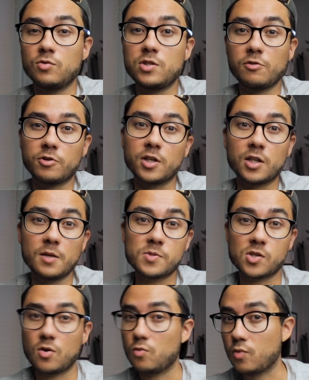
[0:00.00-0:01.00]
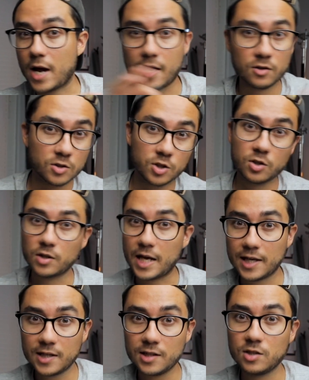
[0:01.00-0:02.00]
different clips around your
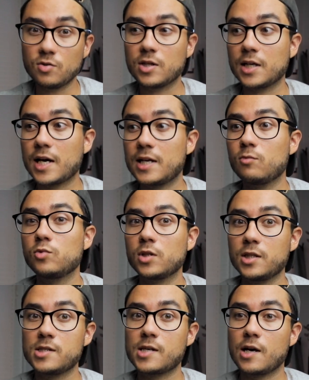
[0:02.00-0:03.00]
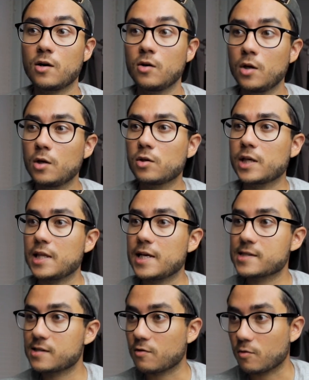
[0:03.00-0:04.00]
edit, you can kind of really tell, okay,
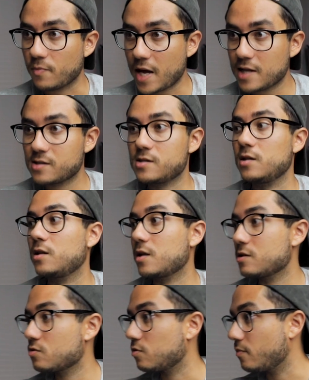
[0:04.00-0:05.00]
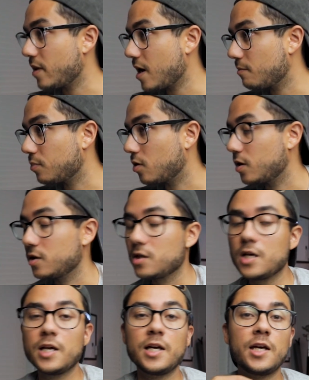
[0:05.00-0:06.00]
that's from that scene, that's from that part.
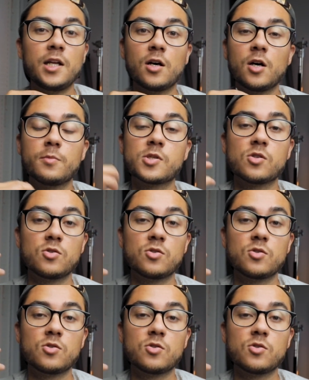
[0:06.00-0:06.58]
And it helps